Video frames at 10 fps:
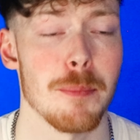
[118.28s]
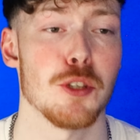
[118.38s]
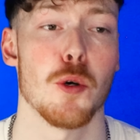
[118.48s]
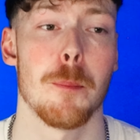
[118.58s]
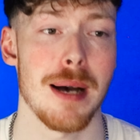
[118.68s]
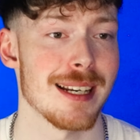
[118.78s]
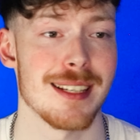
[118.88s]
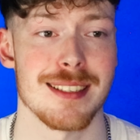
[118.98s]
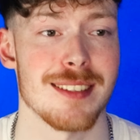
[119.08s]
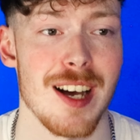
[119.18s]
but your banner
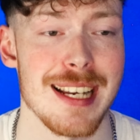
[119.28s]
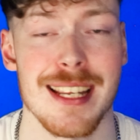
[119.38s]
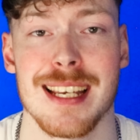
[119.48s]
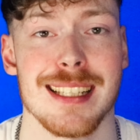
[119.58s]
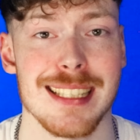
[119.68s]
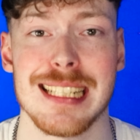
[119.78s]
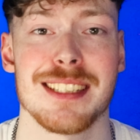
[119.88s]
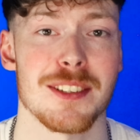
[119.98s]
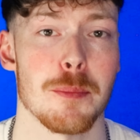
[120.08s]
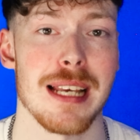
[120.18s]
design
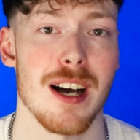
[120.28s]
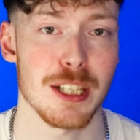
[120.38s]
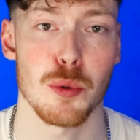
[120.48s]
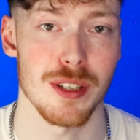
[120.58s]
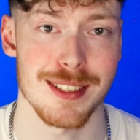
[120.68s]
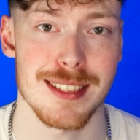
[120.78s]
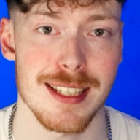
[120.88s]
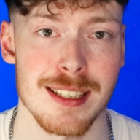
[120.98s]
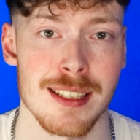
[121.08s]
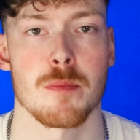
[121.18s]
needs to be high
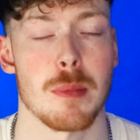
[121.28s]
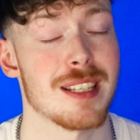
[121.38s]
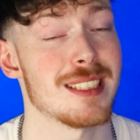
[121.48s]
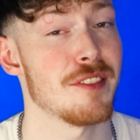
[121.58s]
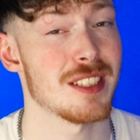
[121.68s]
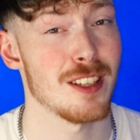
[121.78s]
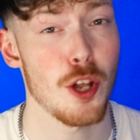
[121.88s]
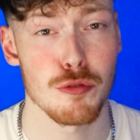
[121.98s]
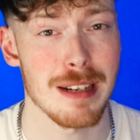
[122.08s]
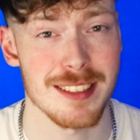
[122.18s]
quality, because if it's
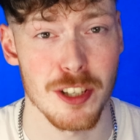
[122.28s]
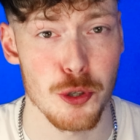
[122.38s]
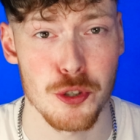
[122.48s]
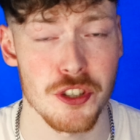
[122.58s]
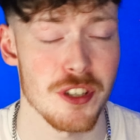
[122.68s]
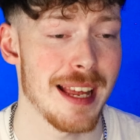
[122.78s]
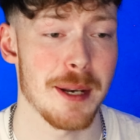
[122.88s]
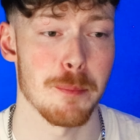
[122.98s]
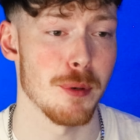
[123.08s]
low resolution and